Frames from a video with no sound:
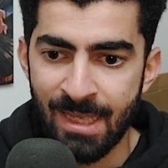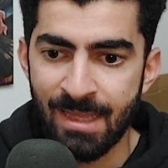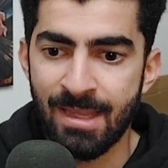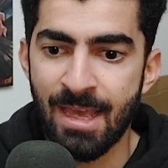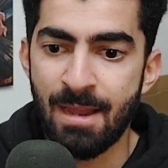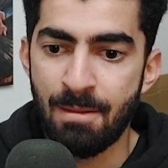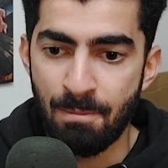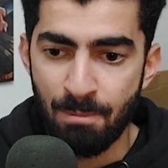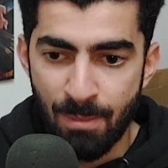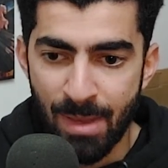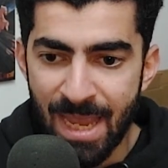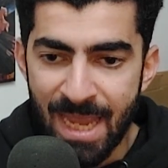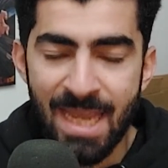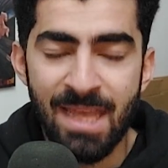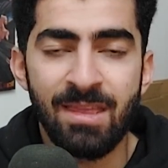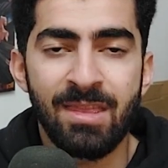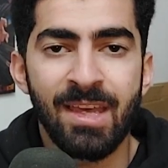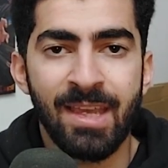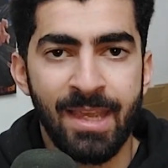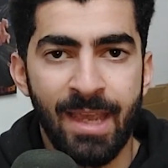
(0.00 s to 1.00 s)
that
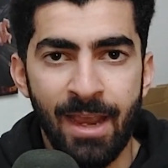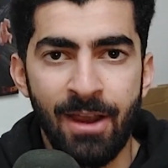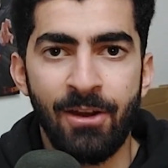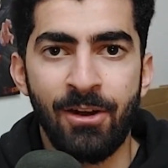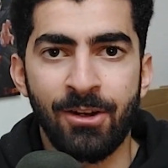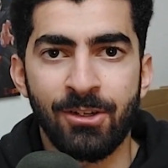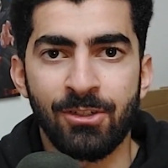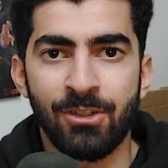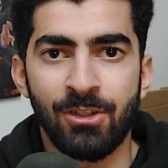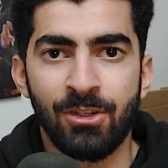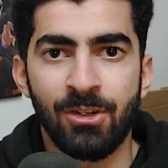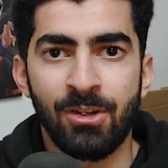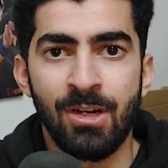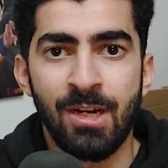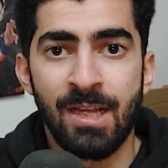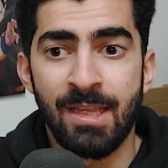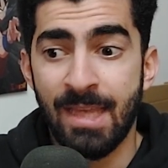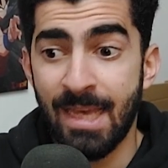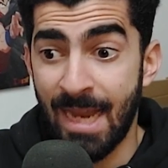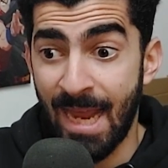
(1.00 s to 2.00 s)
made the character,
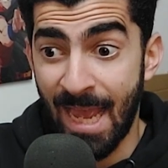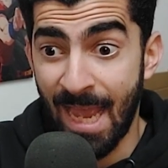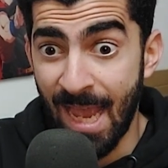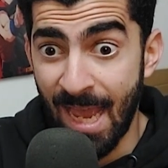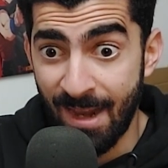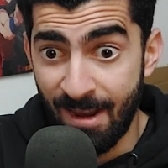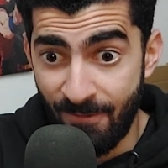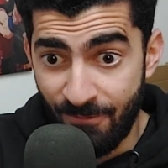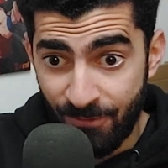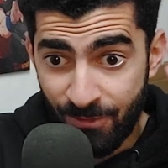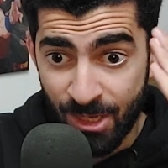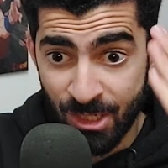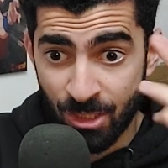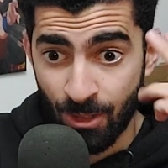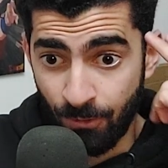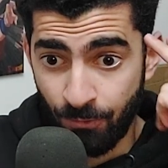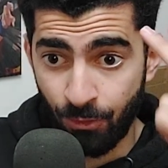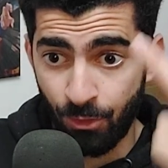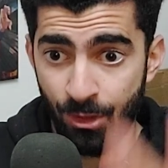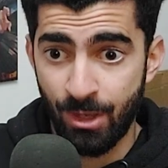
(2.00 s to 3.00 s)
that had a
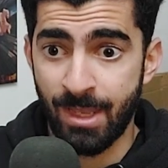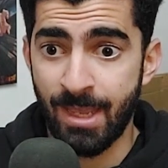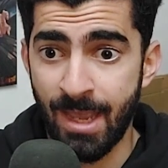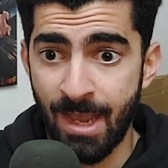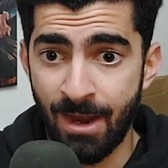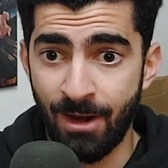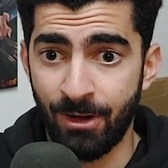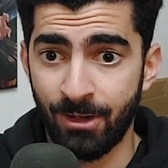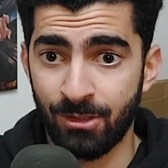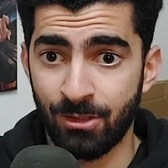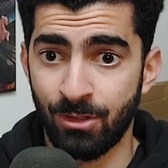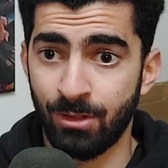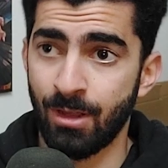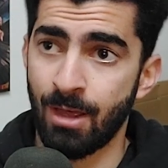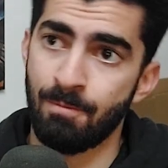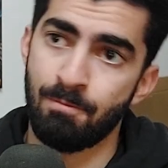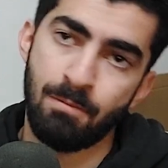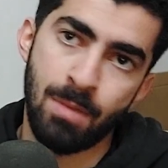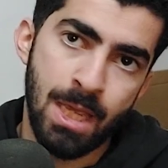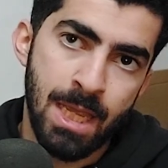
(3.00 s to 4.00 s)
vision for the character,
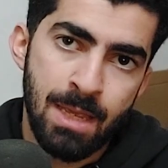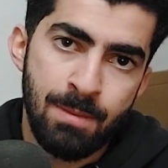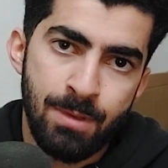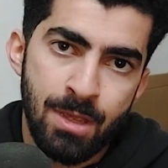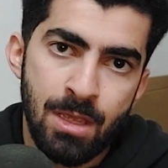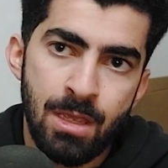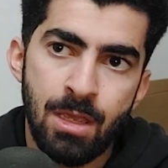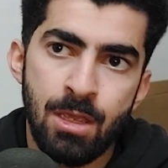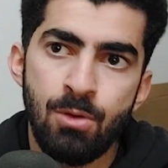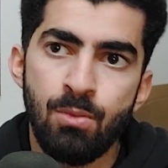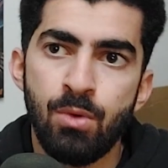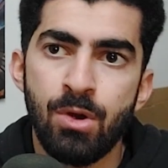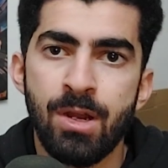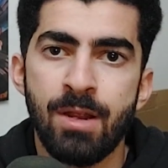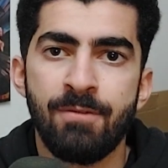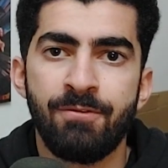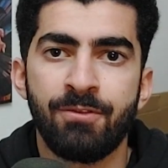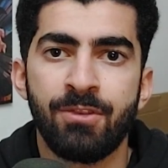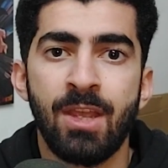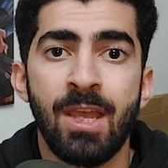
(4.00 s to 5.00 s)
that maybe he would
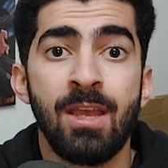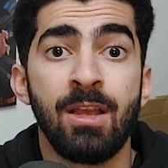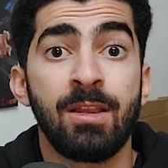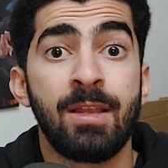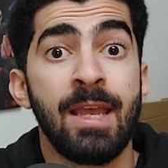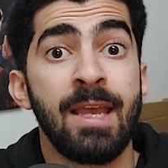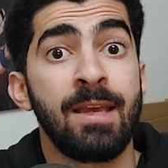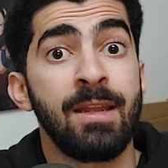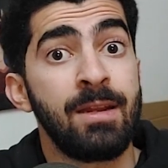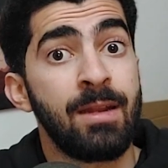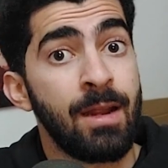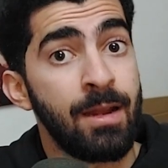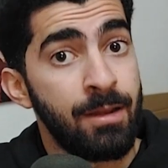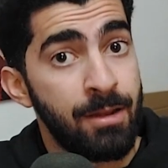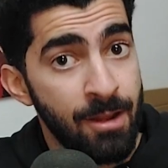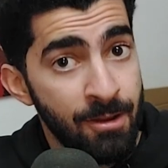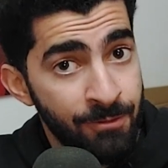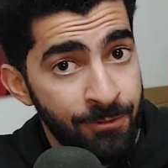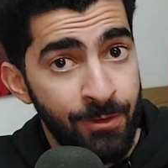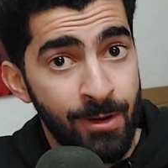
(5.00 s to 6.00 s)
have taken it a
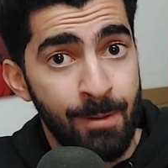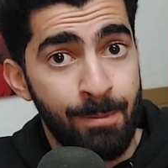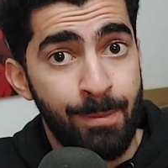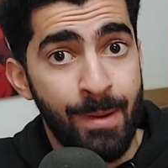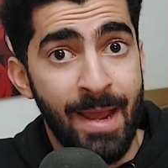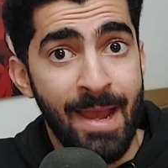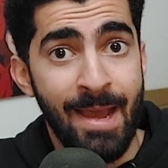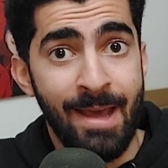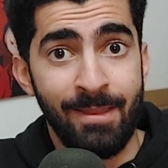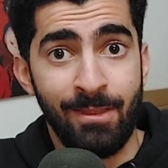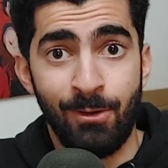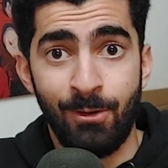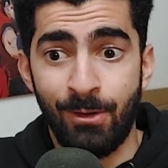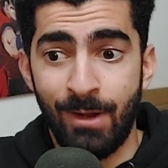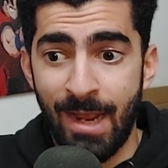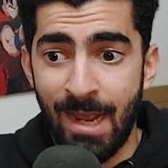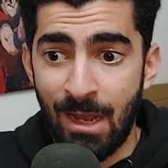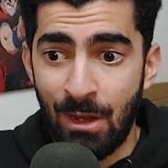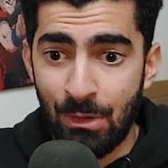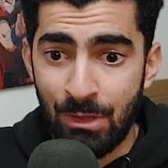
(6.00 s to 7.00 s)
different path on
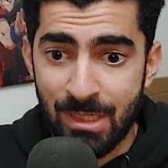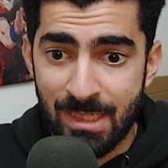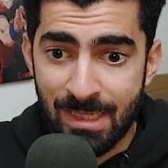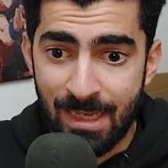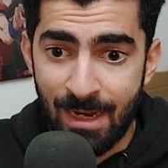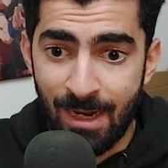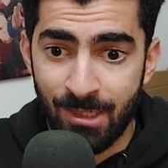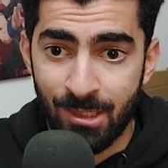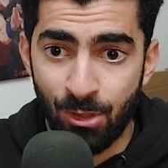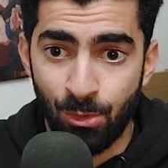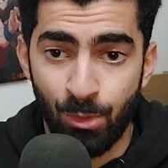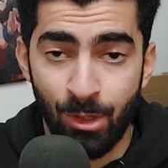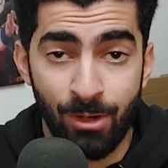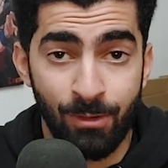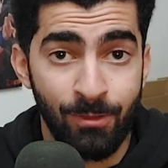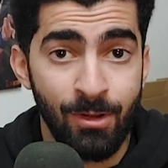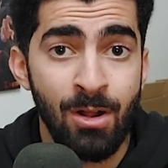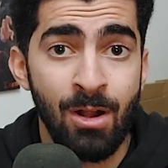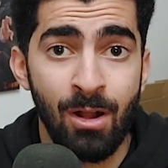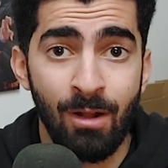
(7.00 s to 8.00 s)
how this character would
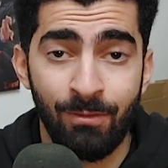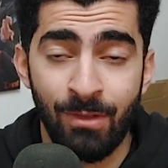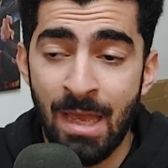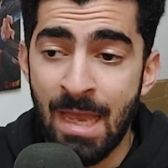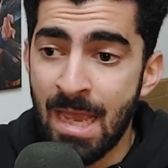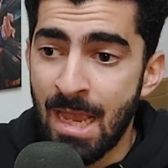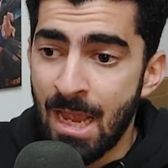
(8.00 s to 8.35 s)
evolve.